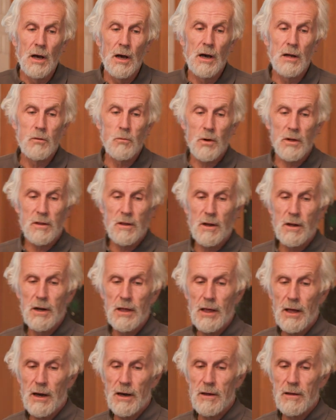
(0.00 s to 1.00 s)
And what
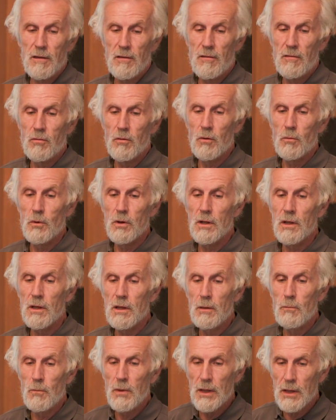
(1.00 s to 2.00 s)
CLEA is, we will
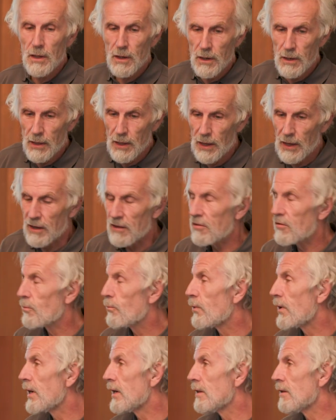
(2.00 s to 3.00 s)
immediately
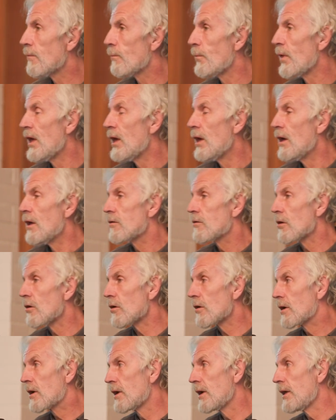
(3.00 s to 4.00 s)
explain.
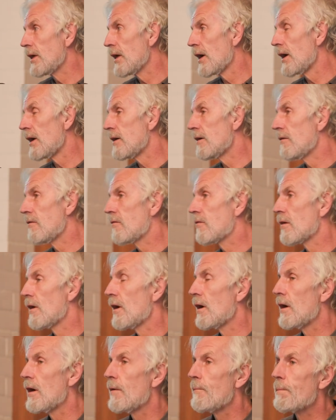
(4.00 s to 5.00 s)
So CLEA is
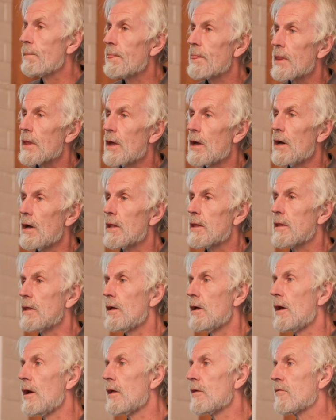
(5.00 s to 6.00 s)
um,
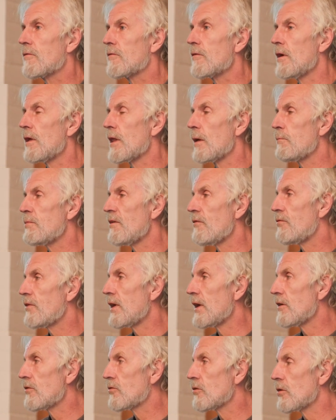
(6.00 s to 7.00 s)
as an
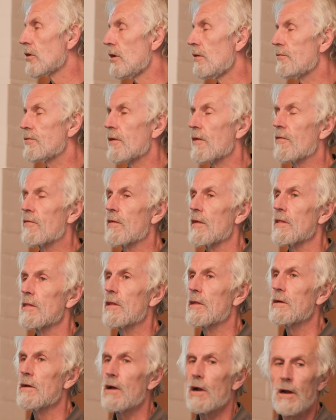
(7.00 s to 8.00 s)
abbreviation of the
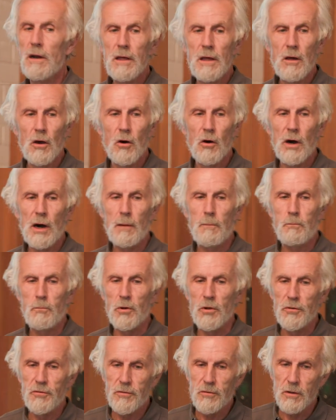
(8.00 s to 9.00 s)
Center Leo
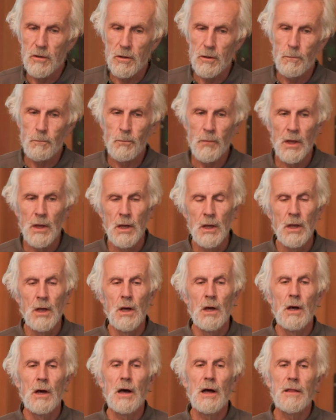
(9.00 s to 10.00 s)
Apostel.
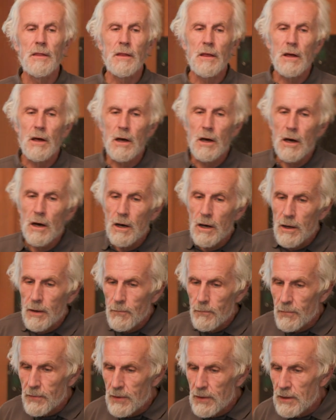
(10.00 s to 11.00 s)
And
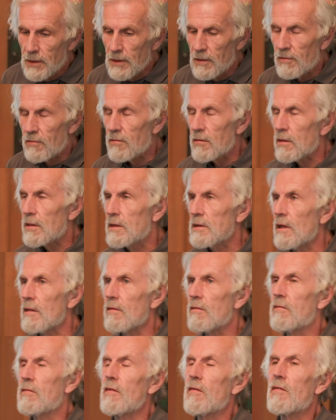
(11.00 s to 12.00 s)
uh, it's a
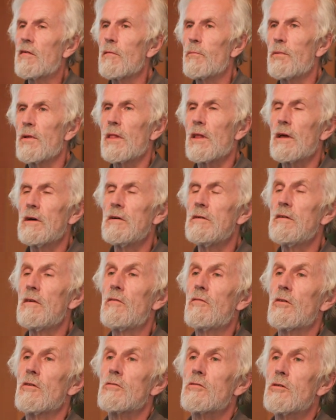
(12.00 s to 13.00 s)
transdisciplinary
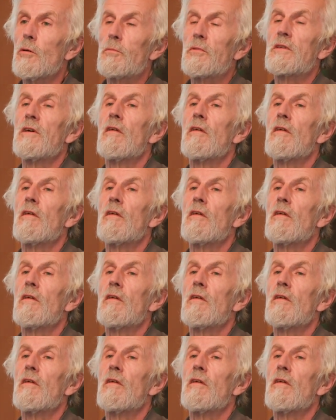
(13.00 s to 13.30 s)
research group.